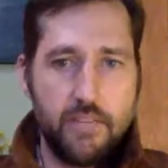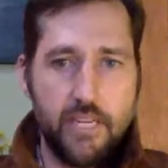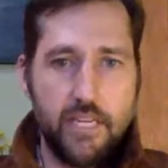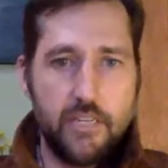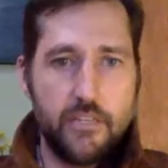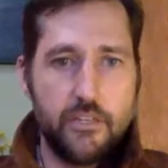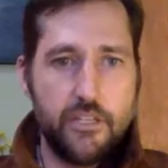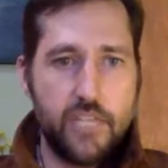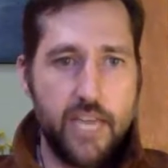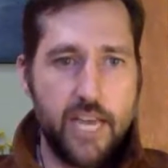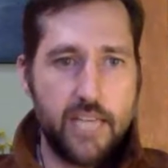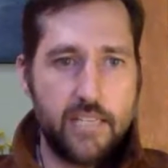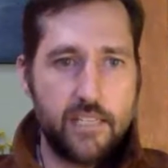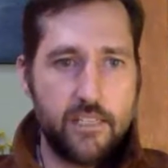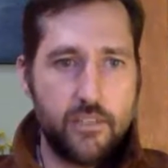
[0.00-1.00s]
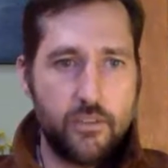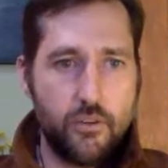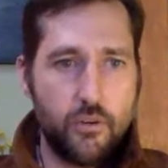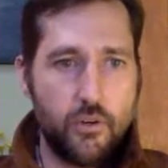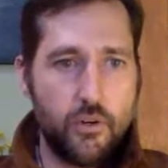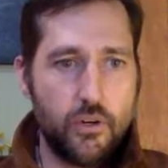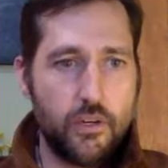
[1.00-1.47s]
in your chest,
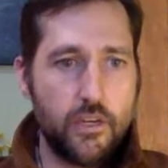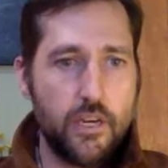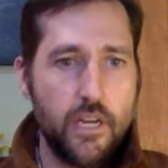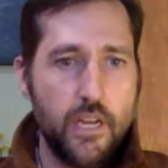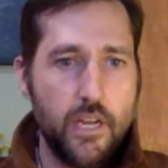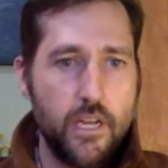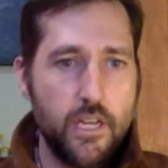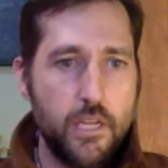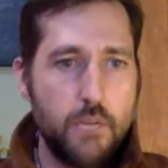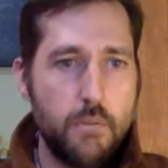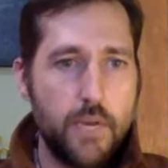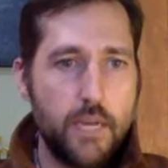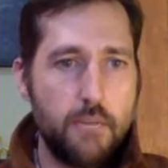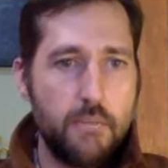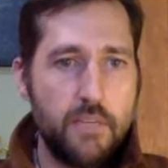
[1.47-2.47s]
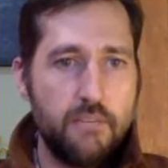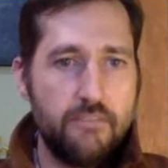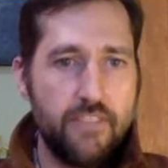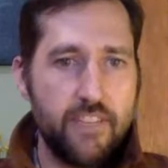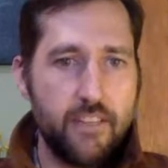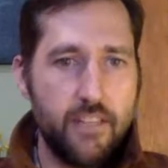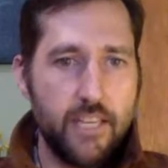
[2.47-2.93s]
or you might be
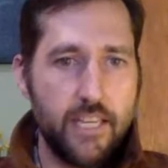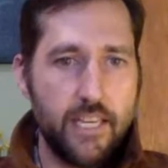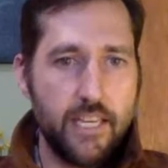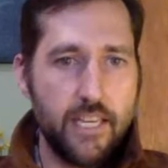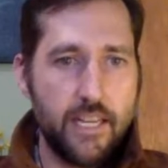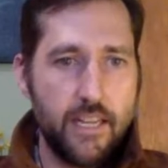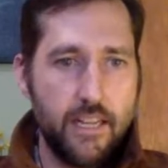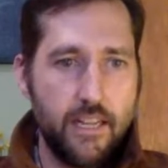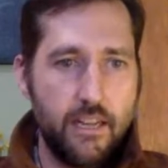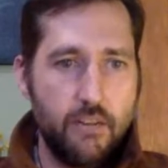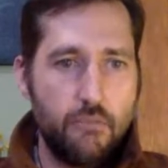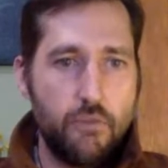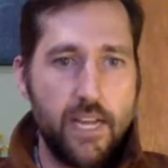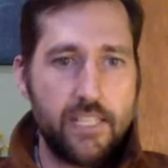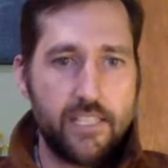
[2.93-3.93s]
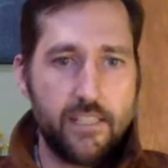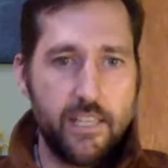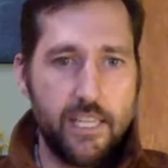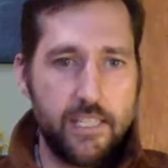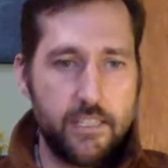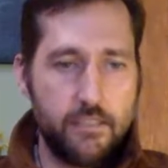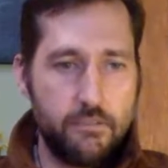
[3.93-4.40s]
feeling
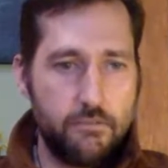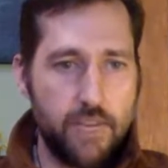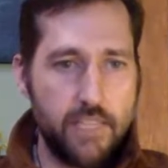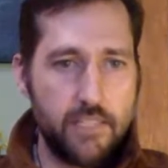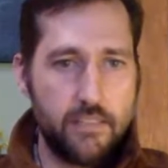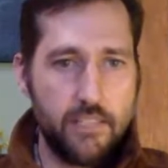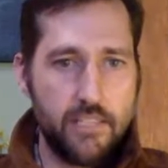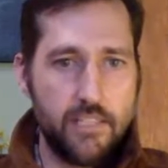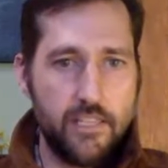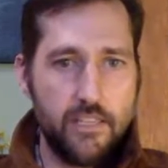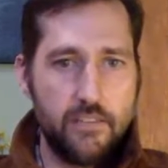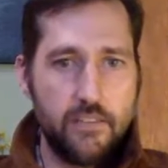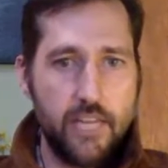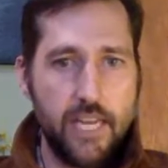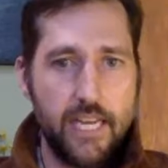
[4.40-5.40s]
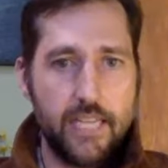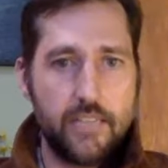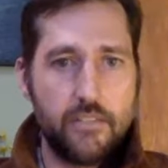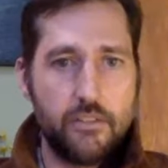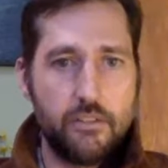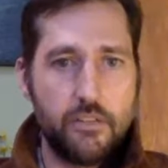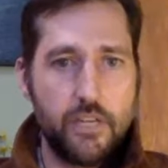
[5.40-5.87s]
restless in your
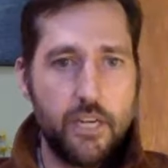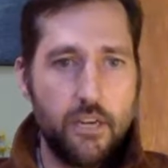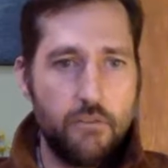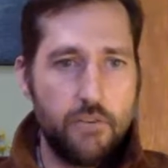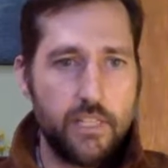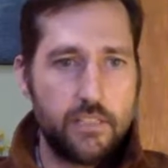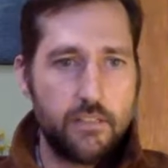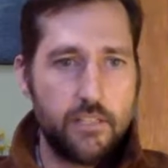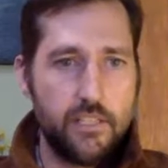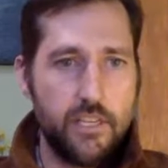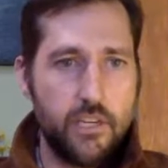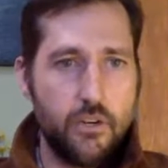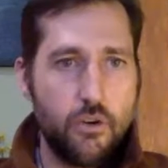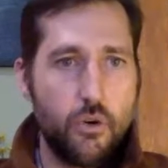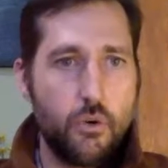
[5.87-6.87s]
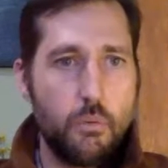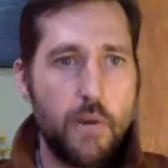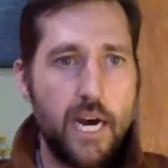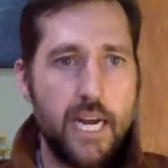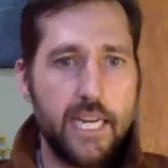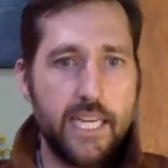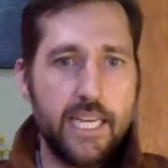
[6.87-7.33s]
legs or restless in your whole
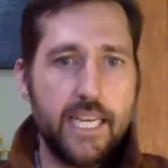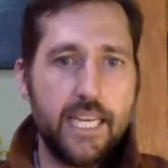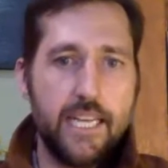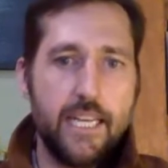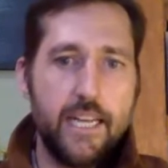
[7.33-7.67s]
body.